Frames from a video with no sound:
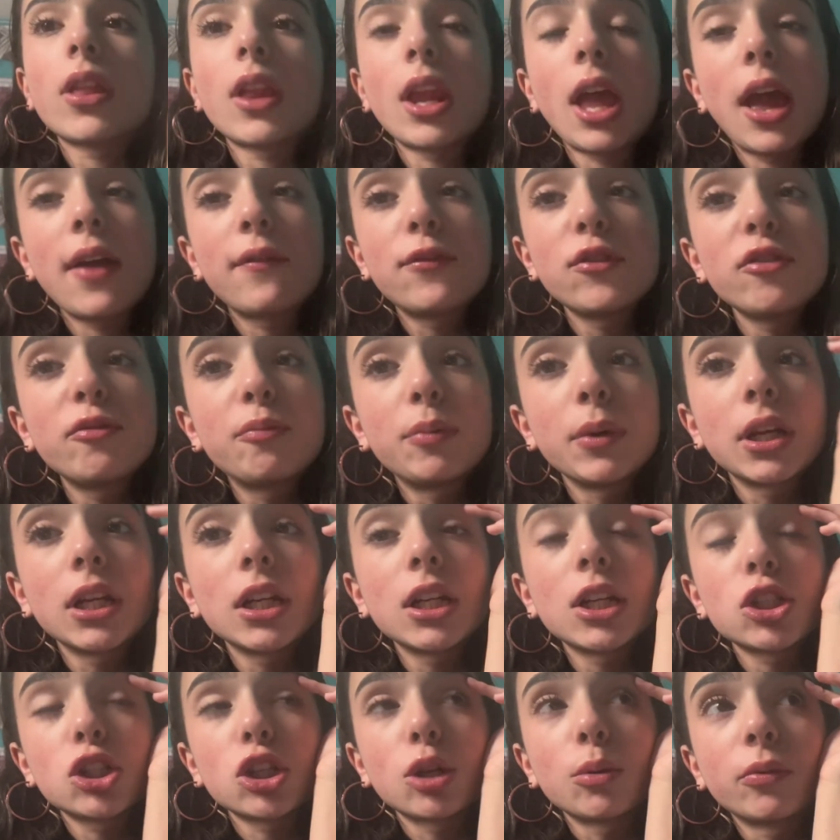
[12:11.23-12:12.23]
If you've been in
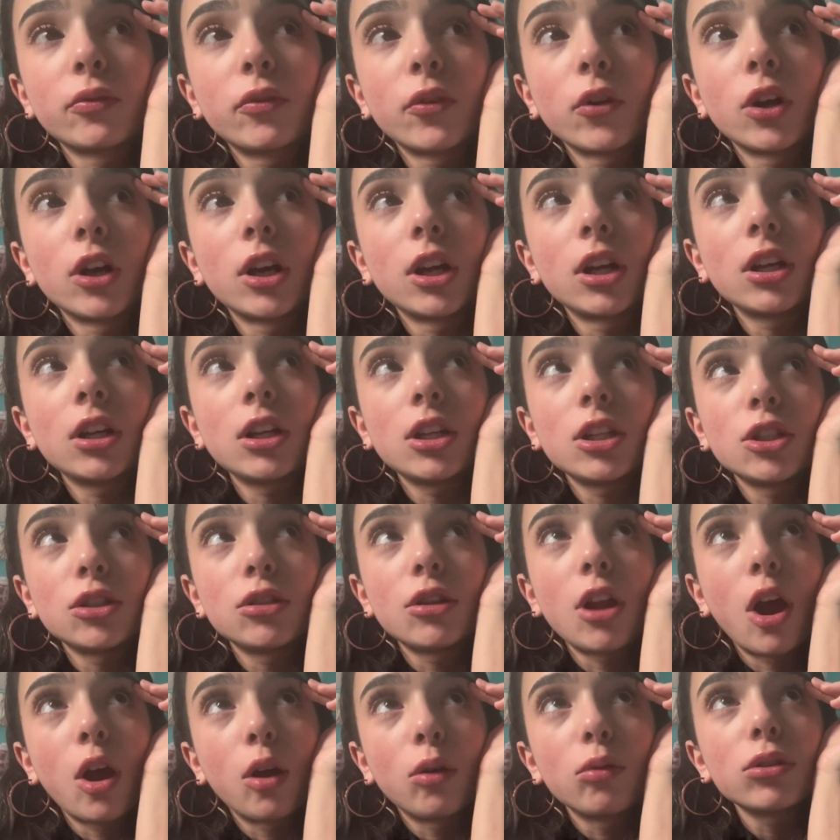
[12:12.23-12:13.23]
a show before, you
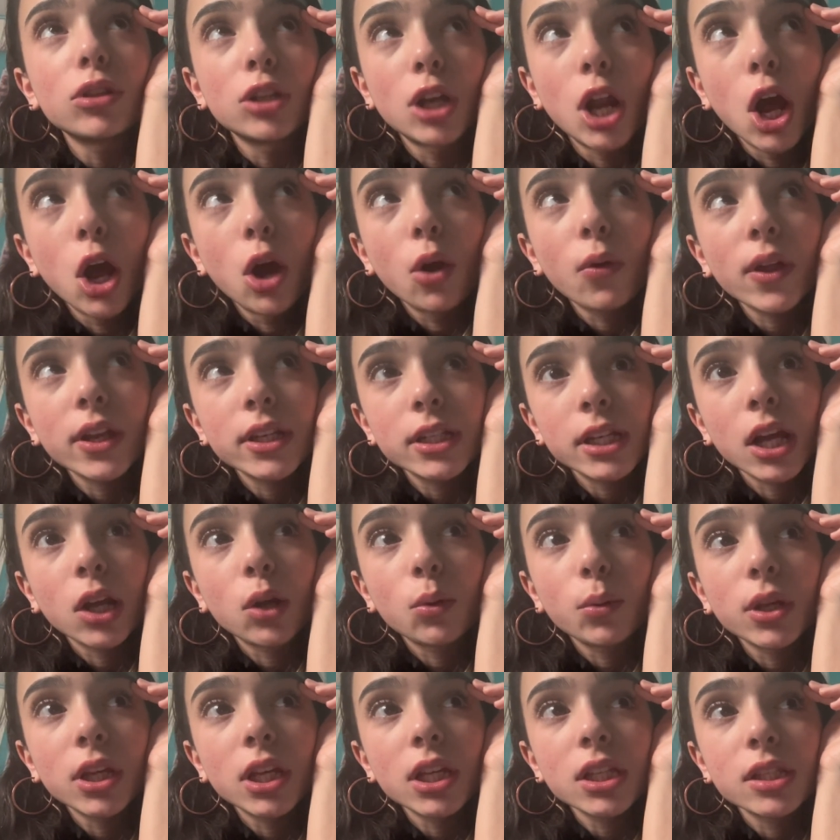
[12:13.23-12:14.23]
know that tech
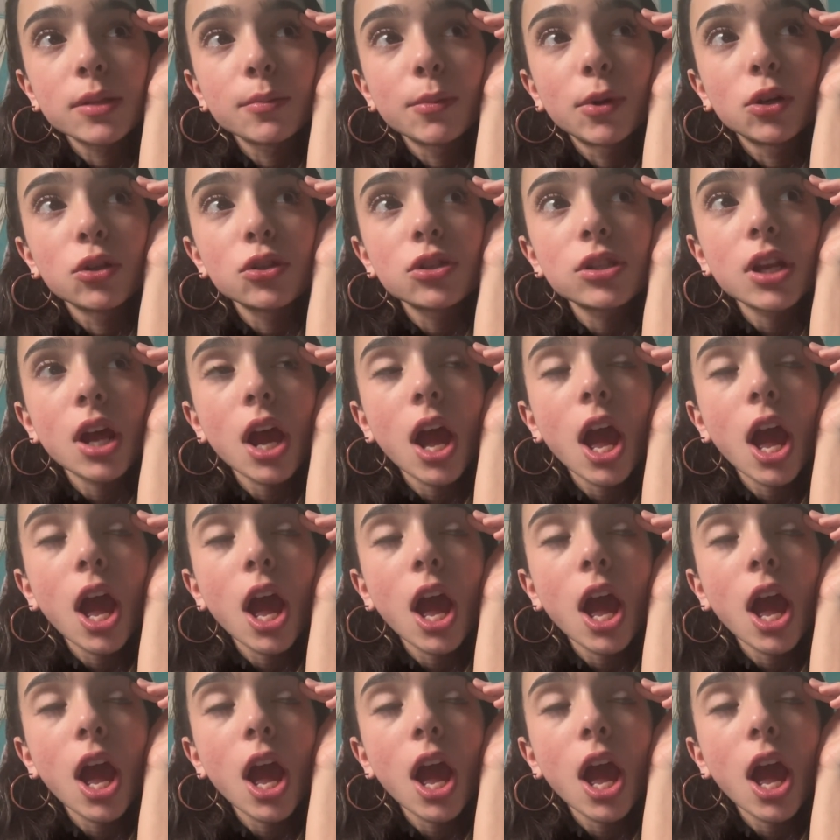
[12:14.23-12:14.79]
week is the most